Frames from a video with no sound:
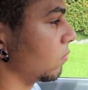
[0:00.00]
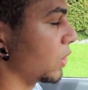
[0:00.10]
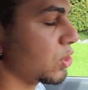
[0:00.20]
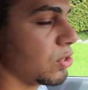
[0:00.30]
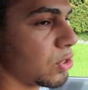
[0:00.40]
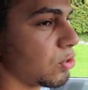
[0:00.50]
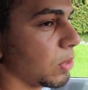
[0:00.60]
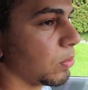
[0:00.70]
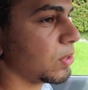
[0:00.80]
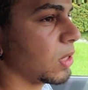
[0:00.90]
missions
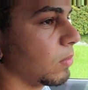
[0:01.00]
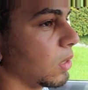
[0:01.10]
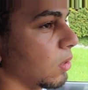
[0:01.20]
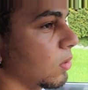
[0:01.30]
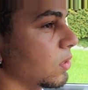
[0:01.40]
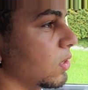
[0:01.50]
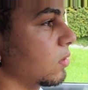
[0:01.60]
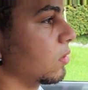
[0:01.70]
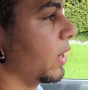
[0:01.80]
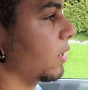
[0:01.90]
trip or something, because I
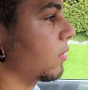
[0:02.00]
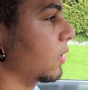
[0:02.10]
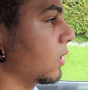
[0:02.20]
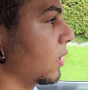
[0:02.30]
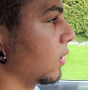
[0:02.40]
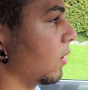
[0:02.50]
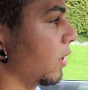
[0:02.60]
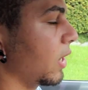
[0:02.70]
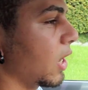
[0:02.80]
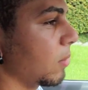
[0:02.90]
was like thinking,
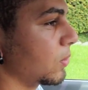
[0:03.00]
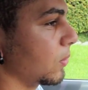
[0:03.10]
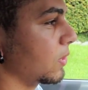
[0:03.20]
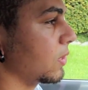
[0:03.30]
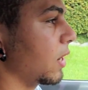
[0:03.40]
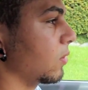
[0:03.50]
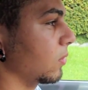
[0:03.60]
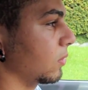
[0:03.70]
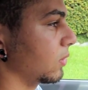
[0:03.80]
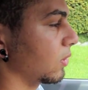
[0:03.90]
oh yeah, I'm suicidal,
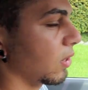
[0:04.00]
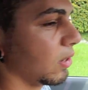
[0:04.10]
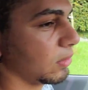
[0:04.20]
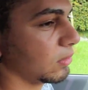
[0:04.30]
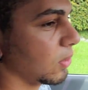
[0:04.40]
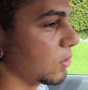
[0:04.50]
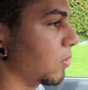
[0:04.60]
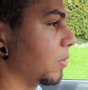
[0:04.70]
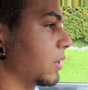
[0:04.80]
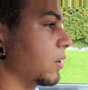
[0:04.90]
you know, God's
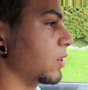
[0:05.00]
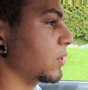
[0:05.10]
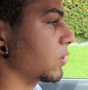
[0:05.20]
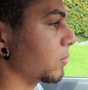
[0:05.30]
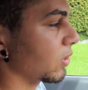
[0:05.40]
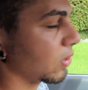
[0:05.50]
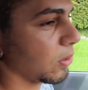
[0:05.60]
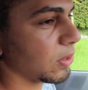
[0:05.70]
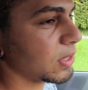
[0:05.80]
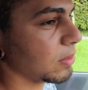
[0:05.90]
probably gonna just use me to
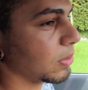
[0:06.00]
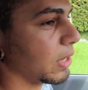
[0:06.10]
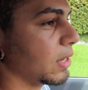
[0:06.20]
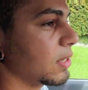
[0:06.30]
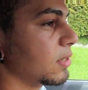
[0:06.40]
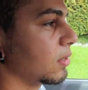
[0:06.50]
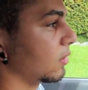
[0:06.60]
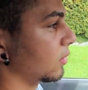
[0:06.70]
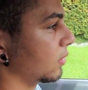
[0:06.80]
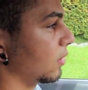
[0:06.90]
go to some place,
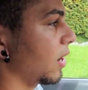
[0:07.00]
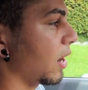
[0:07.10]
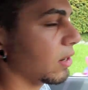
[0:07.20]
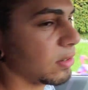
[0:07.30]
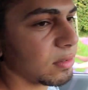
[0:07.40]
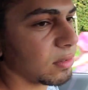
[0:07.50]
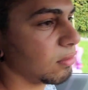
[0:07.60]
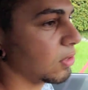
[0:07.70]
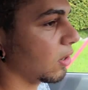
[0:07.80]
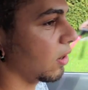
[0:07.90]
and
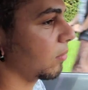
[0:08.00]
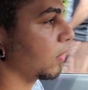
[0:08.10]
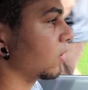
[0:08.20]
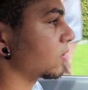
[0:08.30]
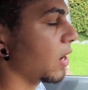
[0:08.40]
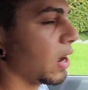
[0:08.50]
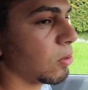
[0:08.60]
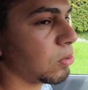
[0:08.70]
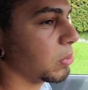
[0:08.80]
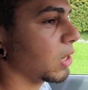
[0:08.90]
you know, I'll die
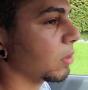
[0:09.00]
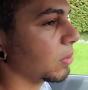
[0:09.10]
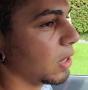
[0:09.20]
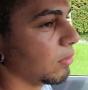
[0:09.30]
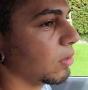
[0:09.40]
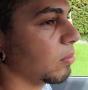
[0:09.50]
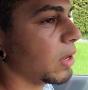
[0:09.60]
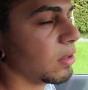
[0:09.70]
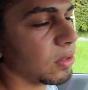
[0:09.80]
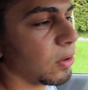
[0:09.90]
and I'll probably end up in heaven,
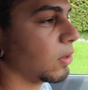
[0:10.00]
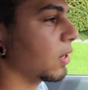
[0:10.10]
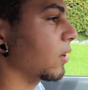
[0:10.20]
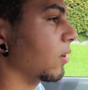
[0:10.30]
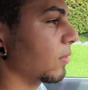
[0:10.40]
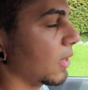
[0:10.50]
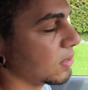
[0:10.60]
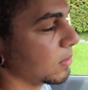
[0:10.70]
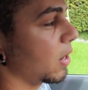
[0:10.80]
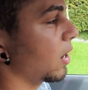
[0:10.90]
better than going to hell. That
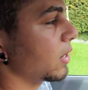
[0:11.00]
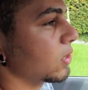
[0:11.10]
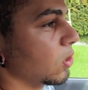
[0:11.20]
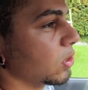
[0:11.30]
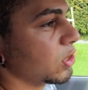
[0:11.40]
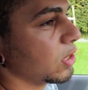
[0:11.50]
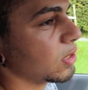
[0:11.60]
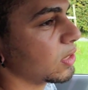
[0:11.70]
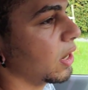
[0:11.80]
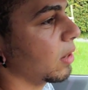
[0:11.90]
was my ideology at
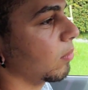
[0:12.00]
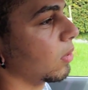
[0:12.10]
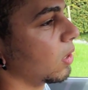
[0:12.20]
the time.